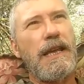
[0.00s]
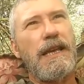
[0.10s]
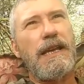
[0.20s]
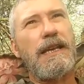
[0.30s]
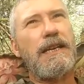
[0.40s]

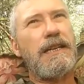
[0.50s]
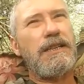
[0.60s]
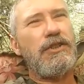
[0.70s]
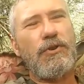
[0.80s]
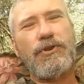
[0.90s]

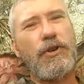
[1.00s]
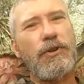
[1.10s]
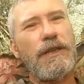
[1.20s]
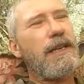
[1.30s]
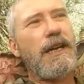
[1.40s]
and you're
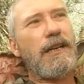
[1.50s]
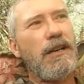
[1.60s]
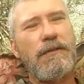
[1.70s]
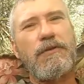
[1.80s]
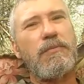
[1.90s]
totally not
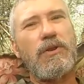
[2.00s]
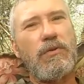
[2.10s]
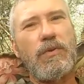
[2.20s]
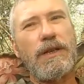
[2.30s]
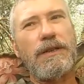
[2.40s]

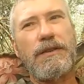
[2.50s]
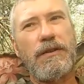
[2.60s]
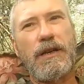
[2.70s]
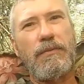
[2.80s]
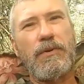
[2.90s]
comfortable with
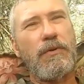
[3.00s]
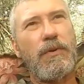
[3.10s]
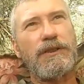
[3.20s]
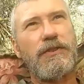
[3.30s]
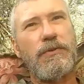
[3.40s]
uh, with
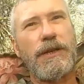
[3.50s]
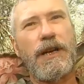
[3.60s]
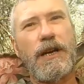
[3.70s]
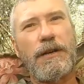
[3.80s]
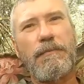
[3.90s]
what's
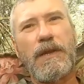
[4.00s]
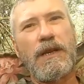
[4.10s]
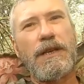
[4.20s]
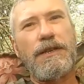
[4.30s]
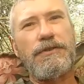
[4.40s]
going on.
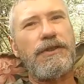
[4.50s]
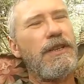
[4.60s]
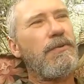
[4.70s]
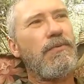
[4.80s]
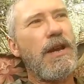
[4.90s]
You
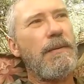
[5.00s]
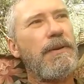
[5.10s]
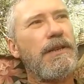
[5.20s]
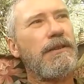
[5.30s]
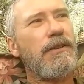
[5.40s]
see
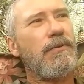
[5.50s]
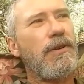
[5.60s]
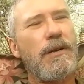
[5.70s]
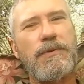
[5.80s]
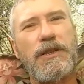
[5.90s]
rampant
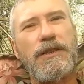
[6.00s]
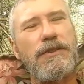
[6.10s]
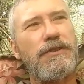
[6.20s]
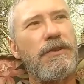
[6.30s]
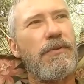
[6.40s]
corruption,
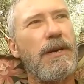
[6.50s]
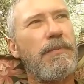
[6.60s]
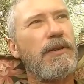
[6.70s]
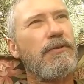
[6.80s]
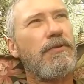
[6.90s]
you see
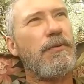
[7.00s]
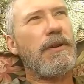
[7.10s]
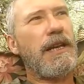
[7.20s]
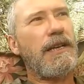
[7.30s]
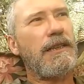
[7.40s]
rampant
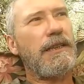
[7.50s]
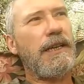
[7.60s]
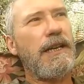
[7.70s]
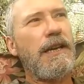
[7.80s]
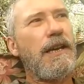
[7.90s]

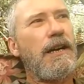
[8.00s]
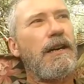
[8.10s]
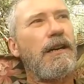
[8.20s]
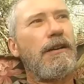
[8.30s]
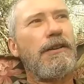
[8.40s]
criminality,
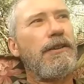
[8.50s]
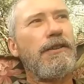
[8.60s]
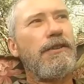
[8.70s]
uh,